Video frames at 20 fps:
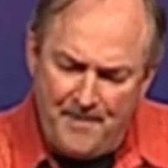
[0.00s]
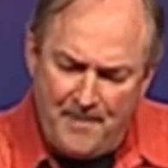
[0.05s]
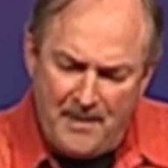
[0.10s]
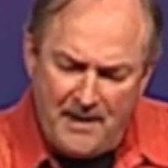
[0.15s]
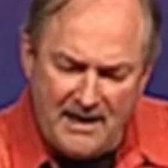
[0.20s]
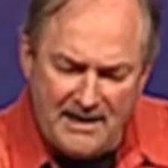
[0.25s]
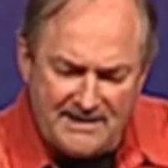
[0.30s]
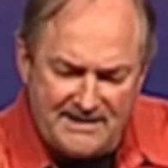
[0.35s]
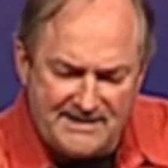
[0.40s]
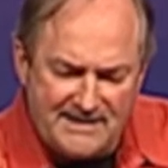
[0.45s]

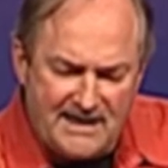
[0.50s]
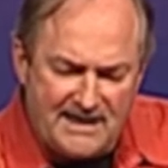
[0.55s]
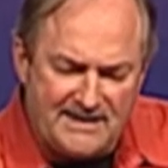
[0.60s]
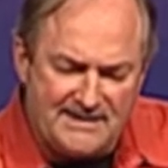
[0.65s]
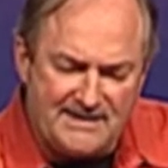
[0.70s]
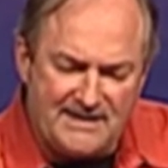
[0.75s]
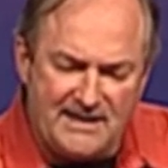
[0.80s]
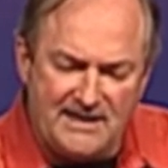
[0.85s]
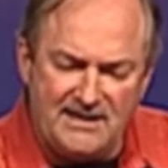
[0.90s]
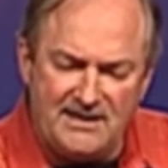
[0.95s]
It says
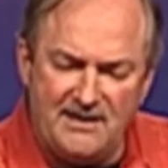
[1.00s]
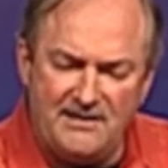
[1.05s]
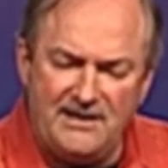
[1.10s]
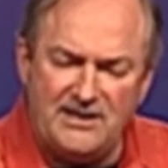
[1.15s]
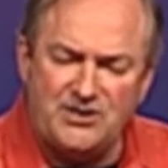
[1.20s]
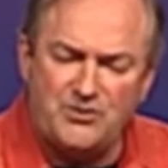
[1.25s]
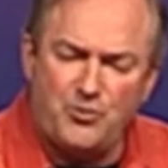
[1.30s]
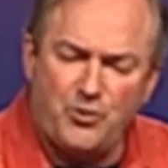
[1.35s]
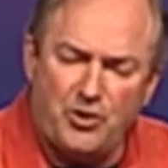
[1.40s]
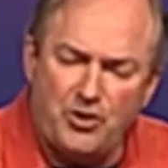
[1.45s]
these,
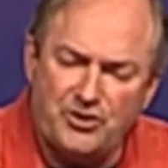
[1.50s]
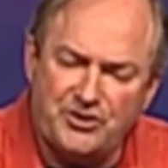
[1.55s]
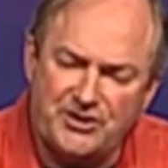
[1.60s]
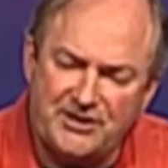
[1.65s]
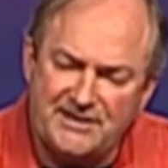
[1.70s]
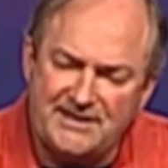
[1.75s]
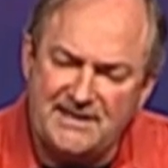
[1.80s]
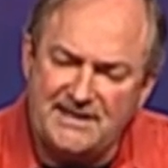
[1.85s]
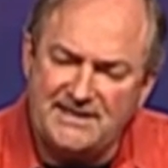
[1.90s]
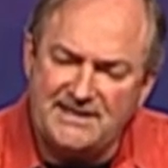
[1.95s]
these words It
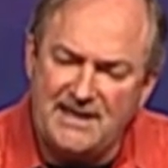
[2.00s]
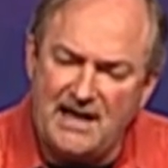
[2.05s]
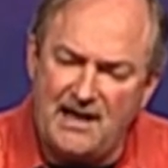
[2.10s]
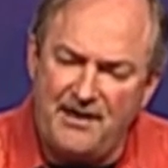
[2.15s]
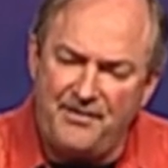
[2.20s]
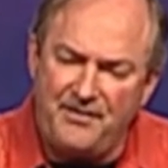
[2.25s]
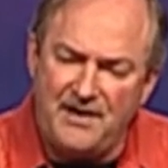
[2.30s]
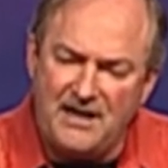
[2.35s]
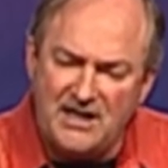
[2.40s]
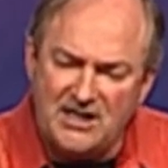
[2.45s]
says, Now
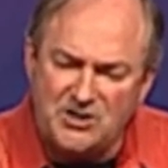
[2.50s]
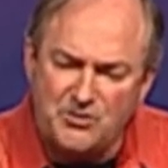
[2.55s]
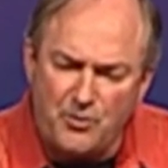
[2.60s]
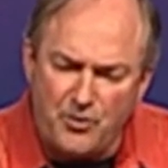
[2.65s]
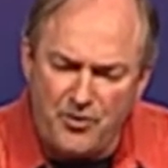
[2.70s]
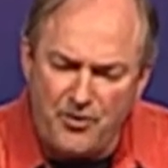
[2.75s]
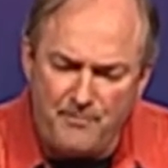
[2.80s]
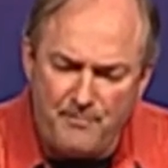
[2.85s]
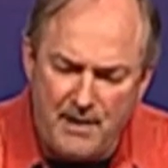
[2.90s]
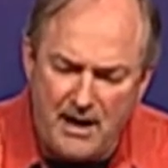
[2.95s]
these were
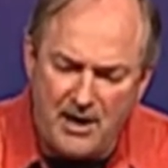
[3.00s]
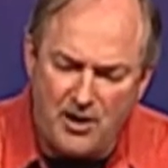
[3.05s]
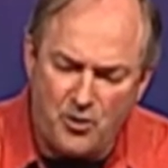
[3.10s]
the men who